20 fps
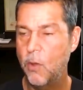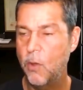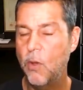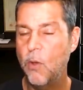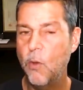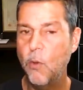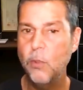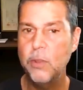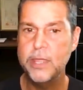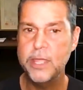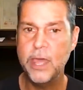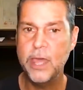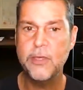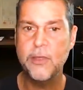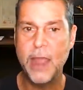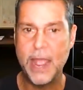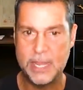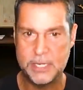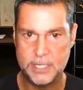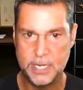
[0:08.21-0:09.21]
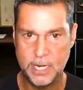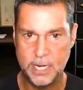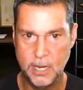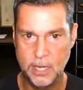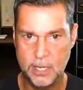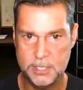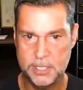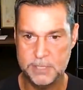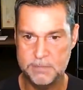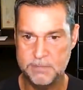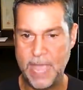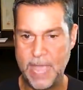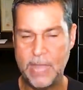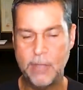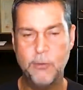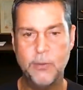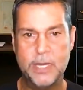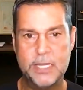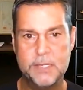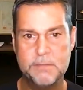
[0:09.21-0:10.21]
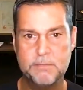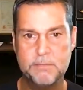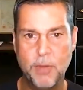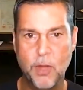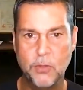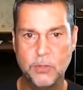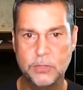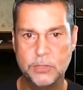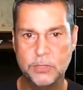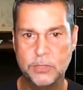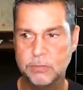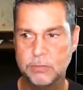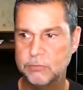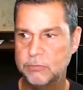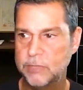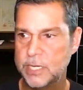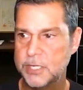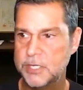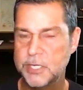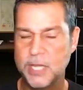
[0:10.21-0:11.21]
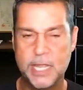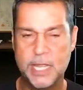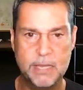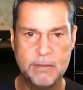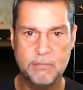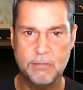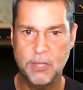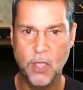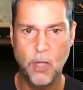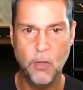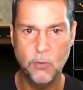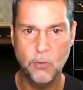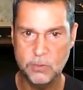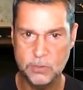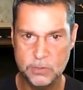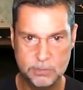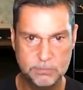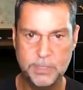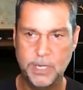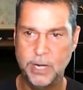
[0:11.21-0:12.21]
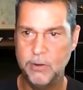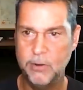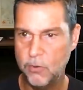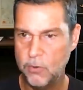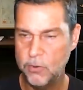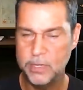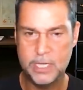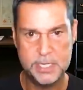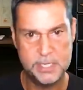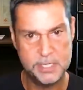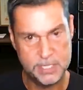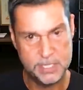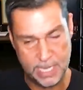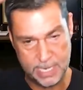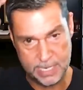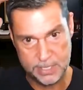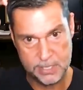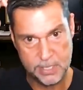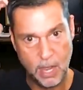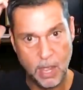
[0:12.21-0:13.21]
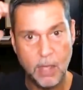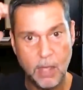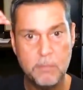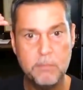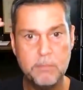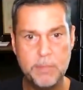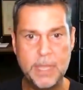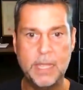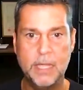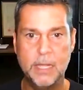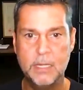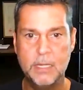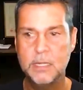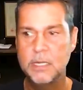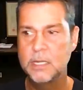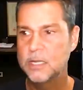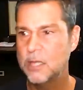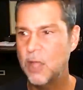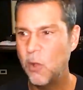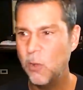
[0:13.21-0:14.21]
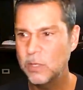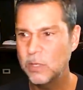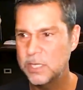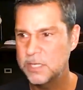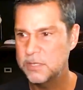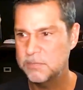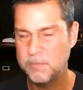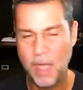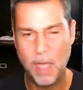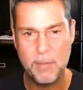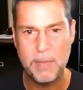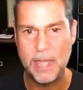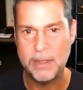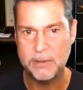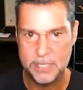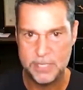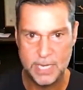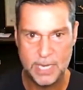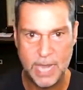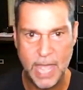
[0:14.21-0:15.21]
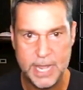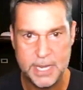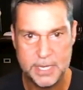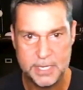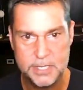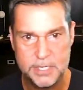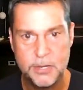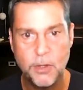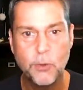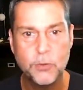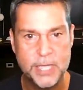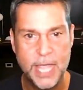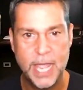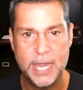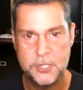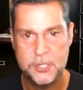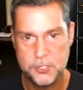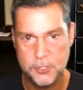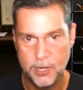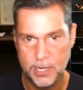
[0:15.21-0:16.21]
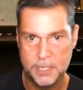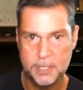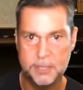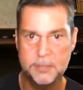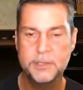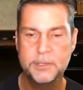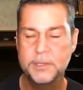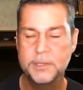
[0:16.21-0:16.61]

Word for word: All the other asset classes, equities, bonds, real estate, gold, you know, all of these things are bigger. Gold is about eight or 10 trillion.